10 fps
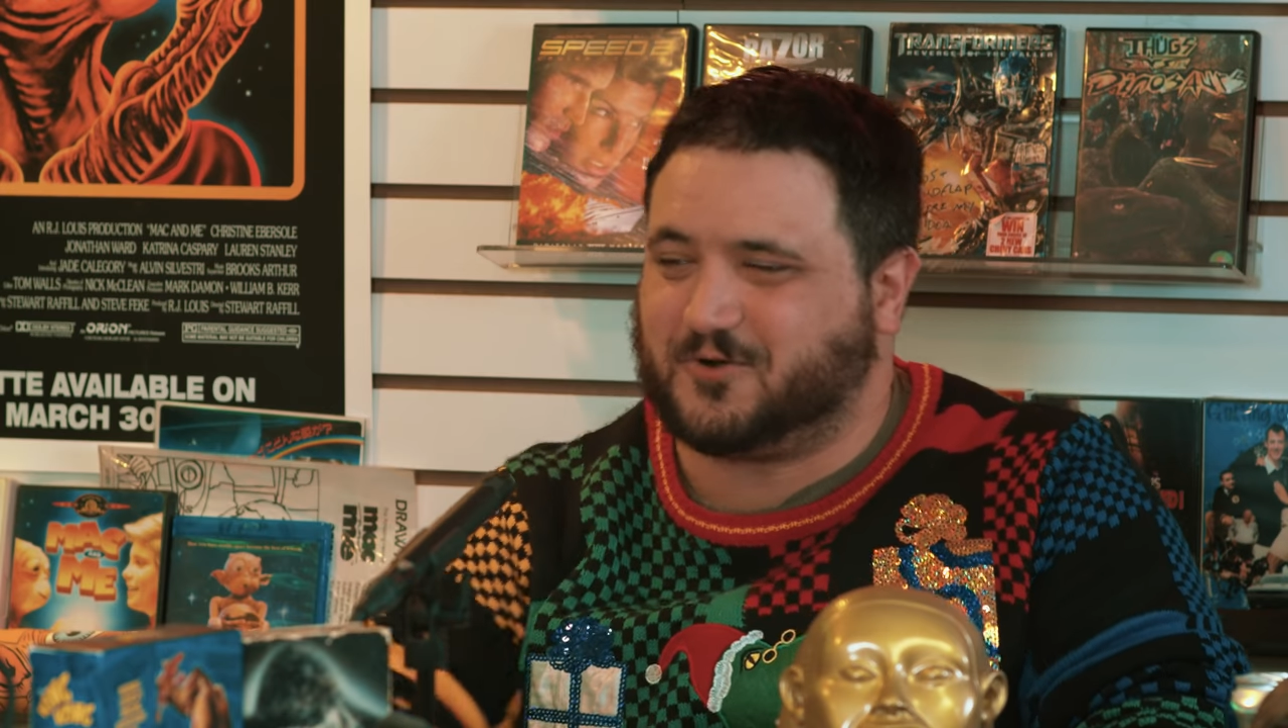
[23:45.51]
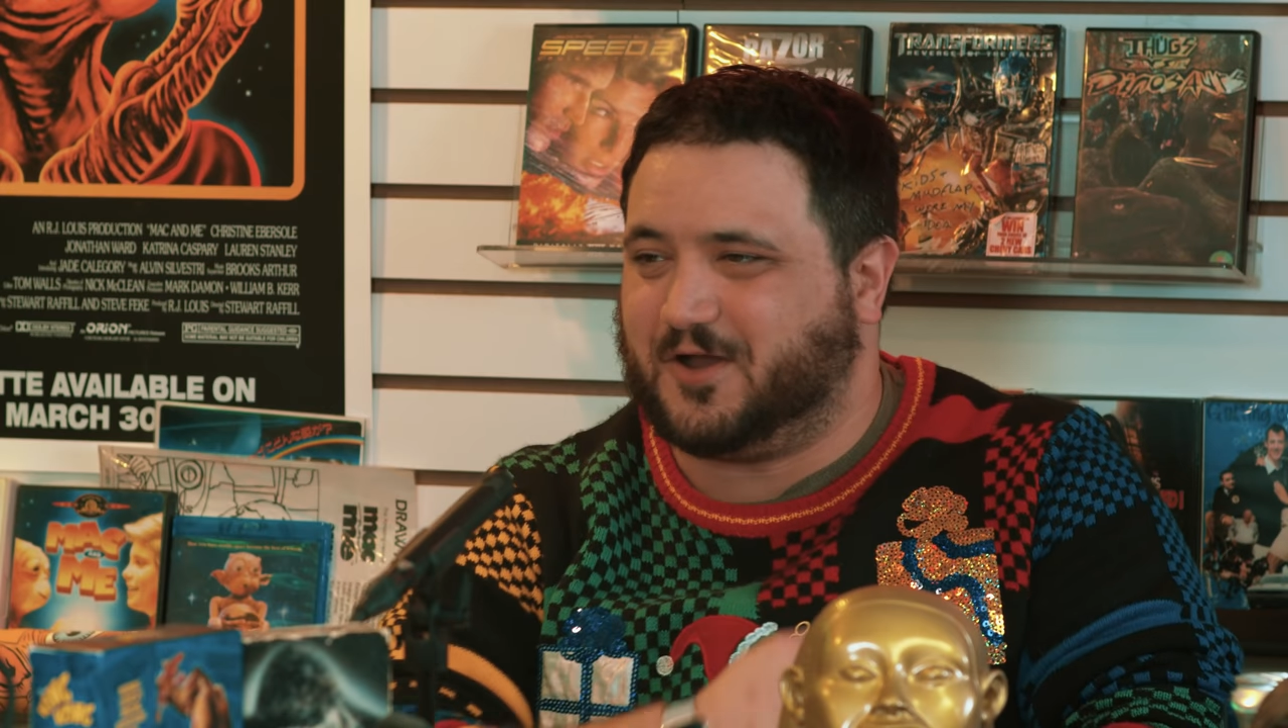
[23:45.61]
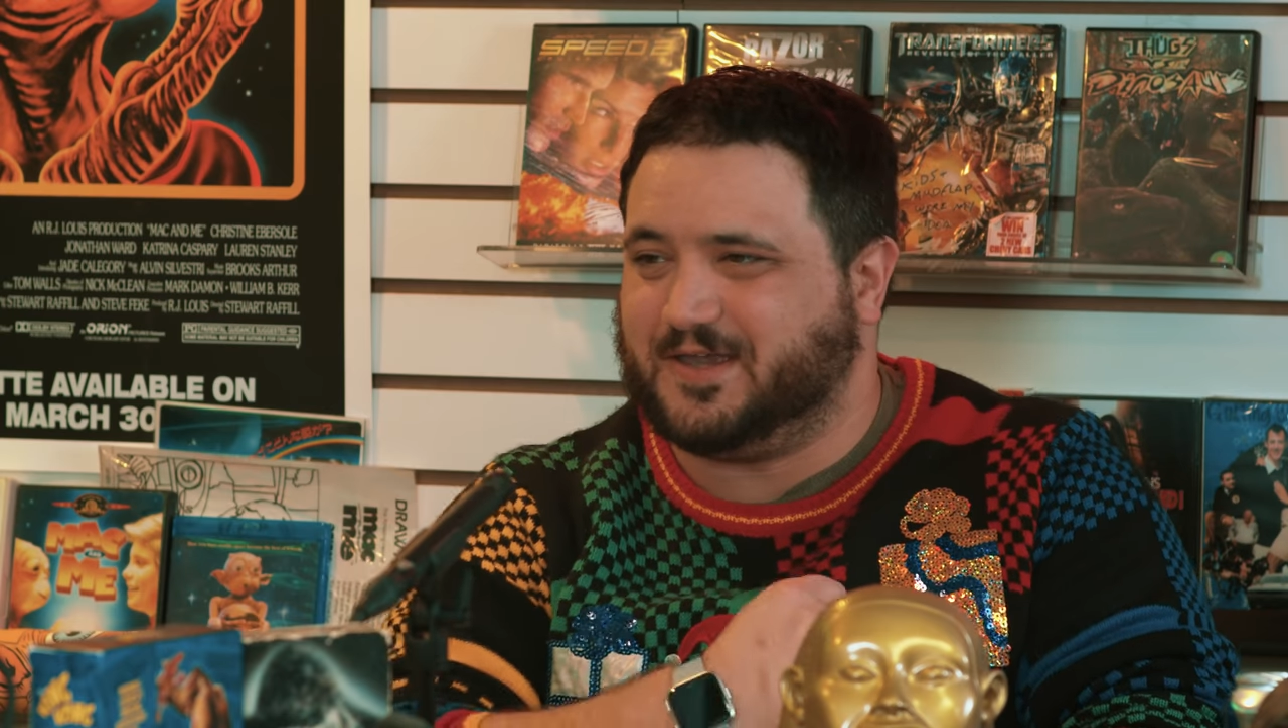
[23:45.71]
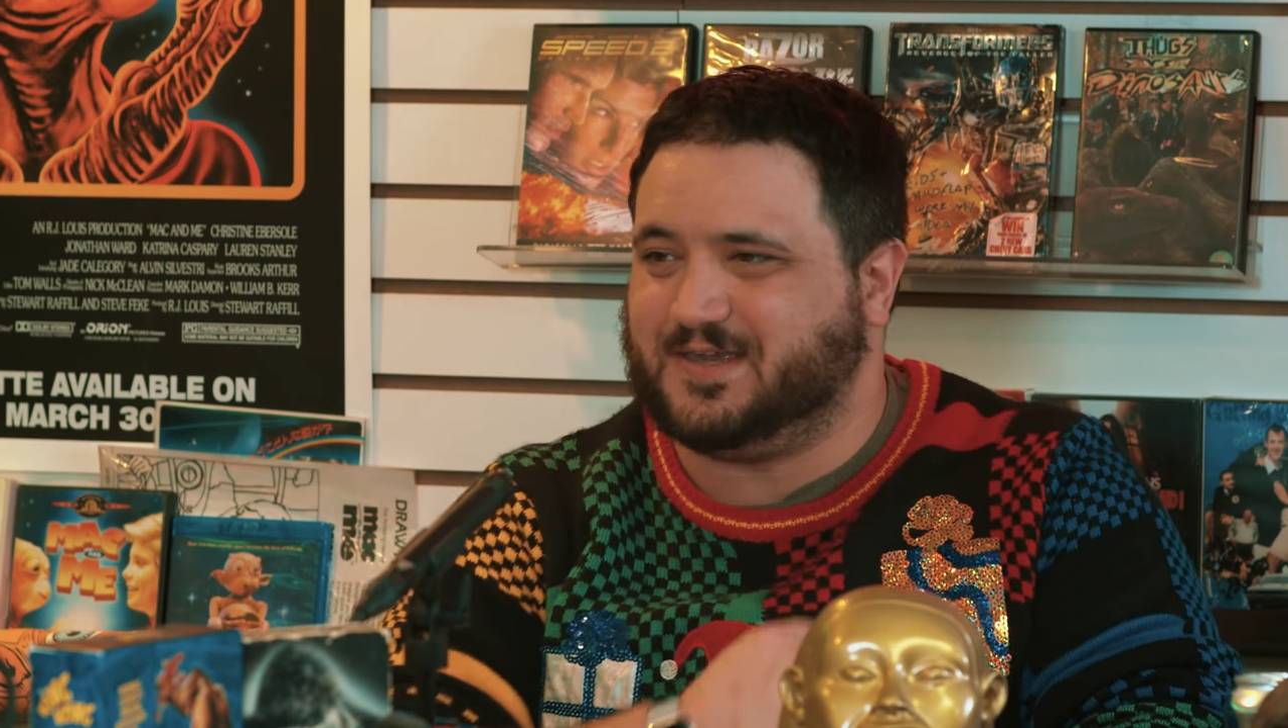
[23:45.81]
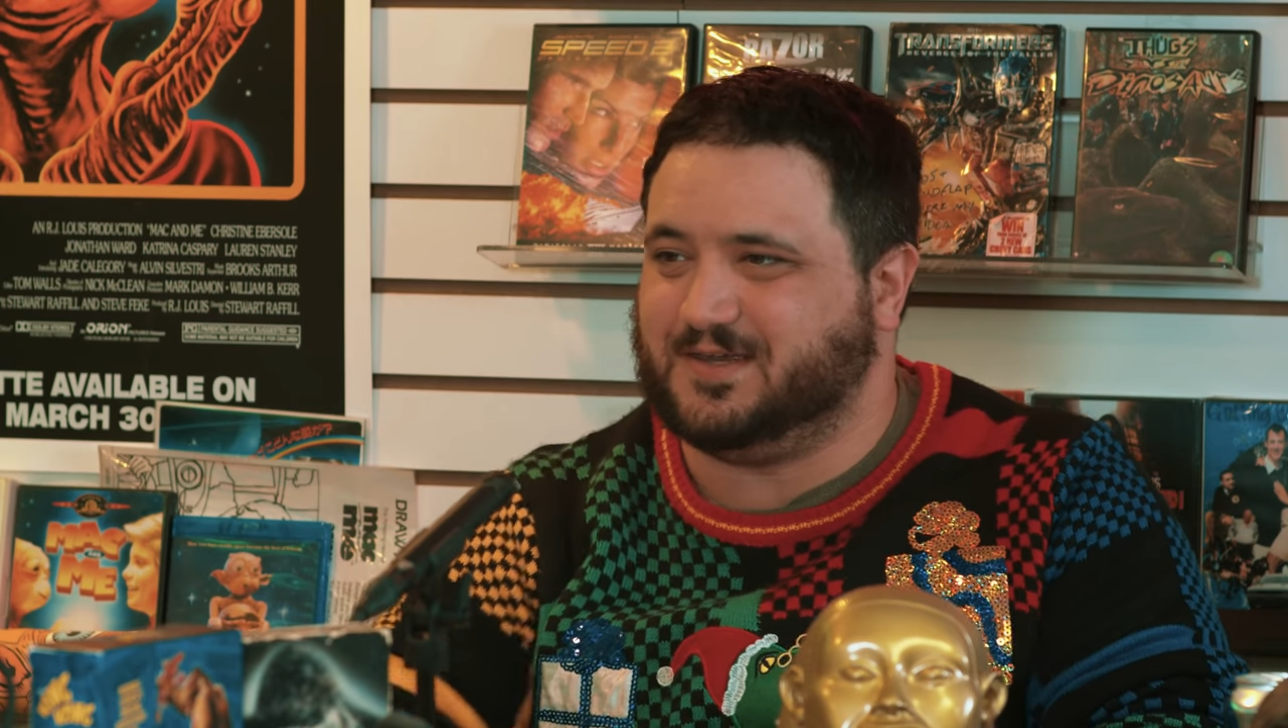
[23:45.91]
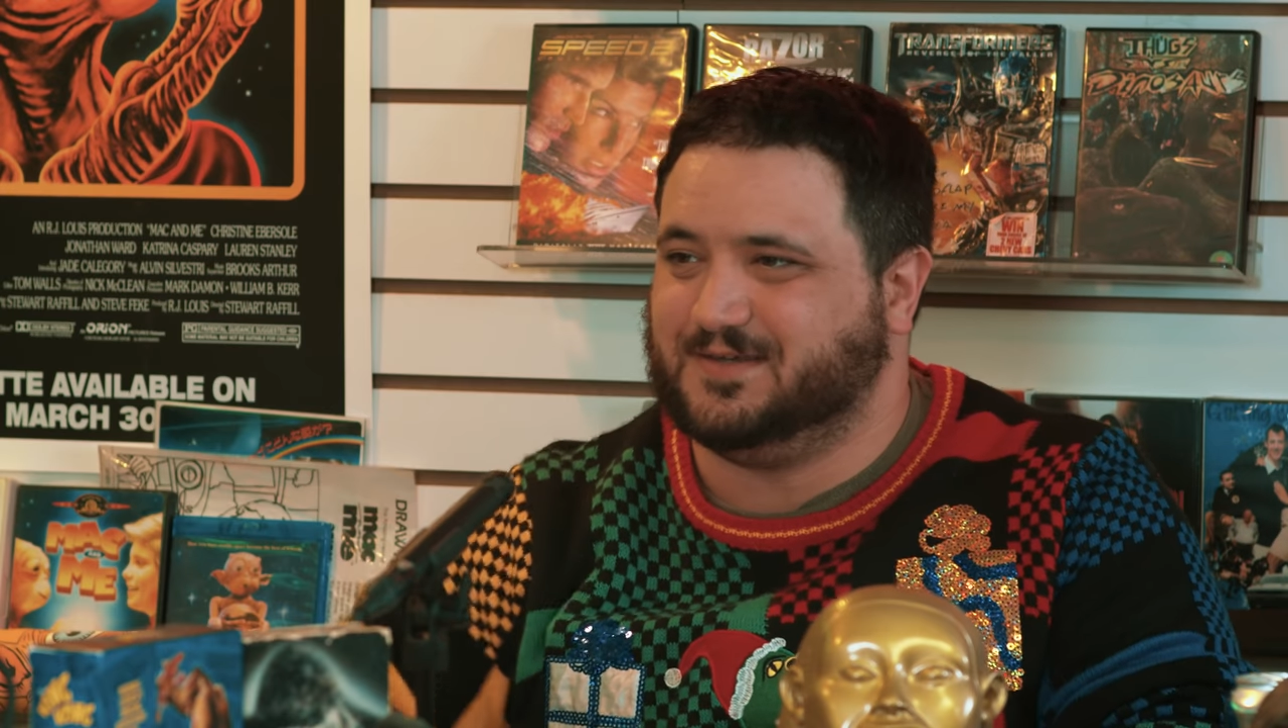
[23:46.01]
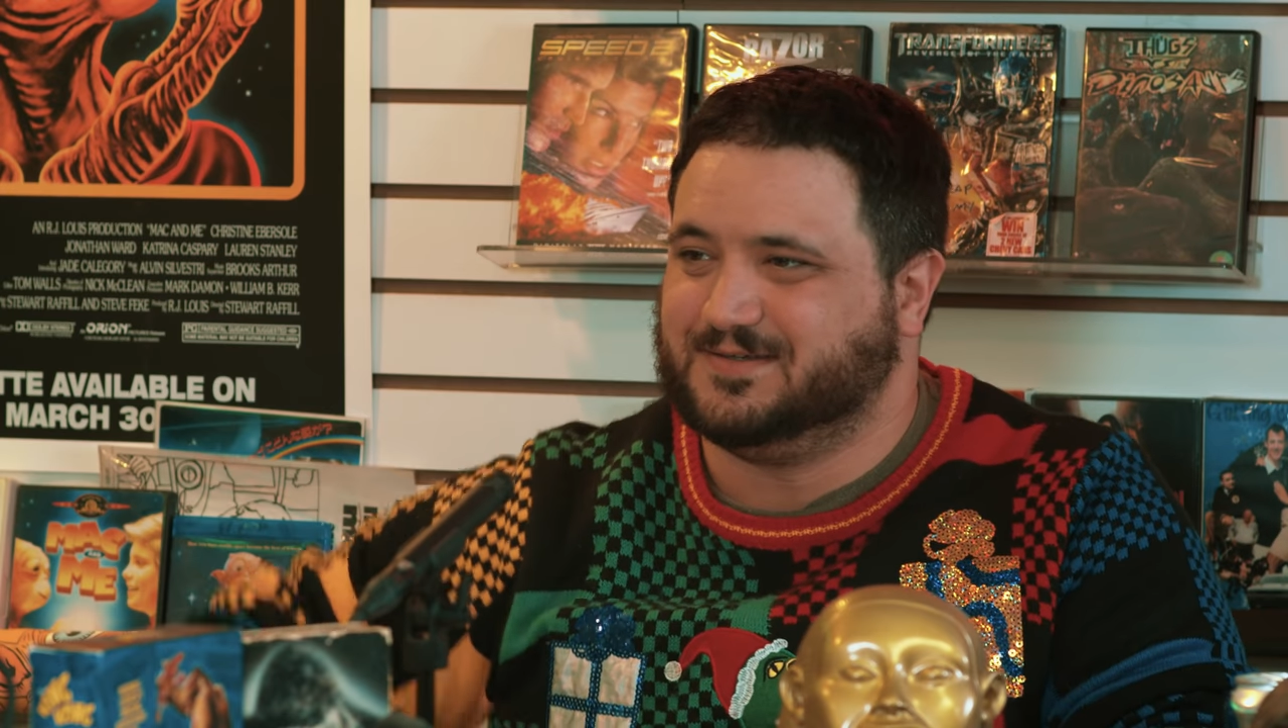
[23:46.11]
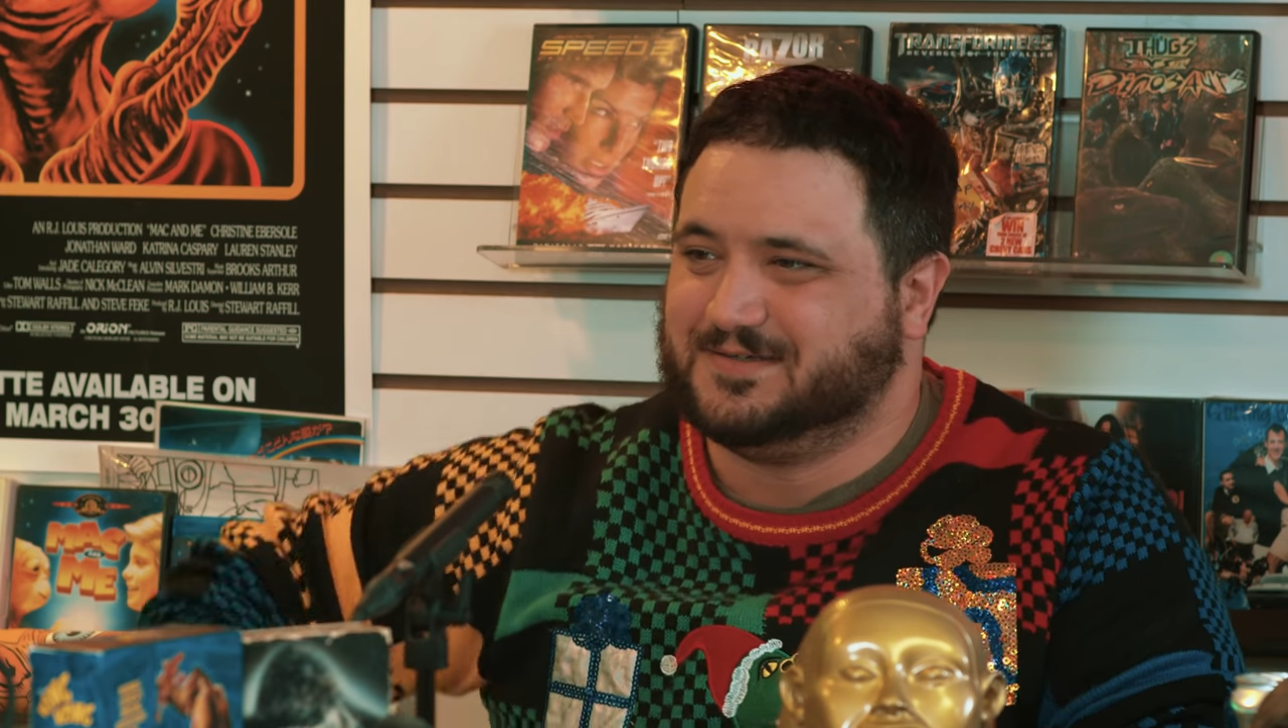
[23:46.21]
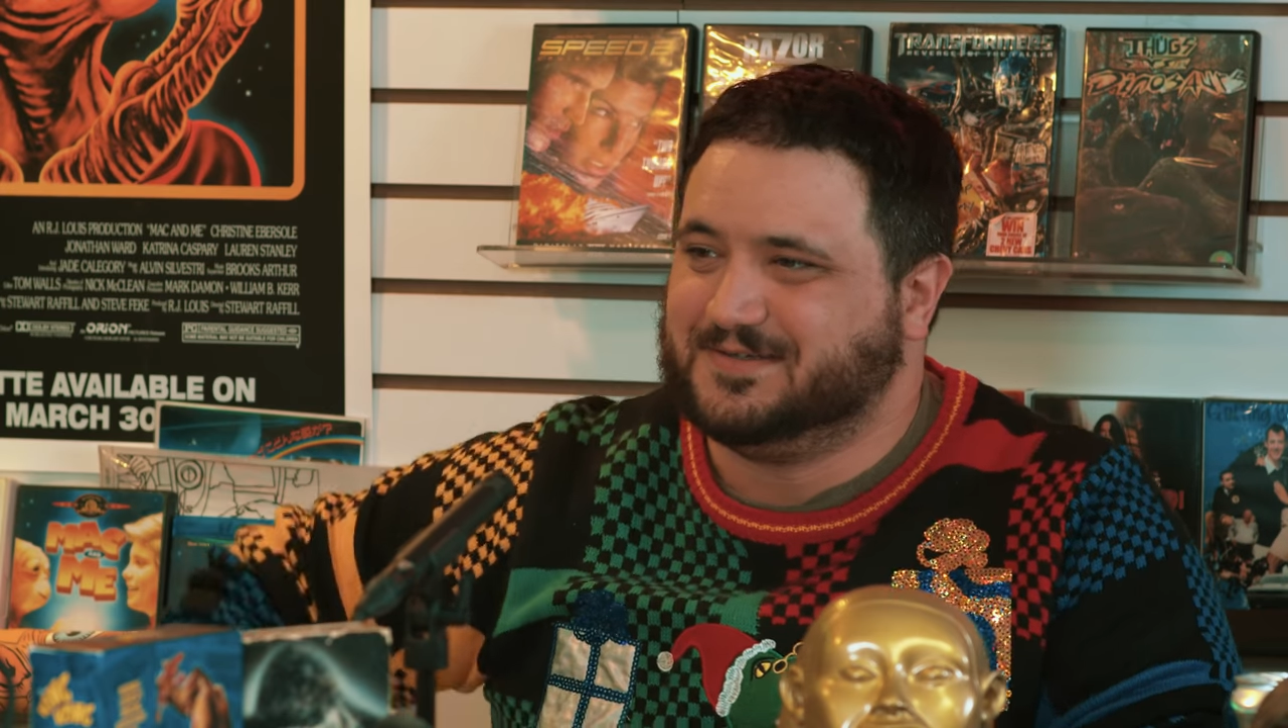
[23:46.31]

crikey."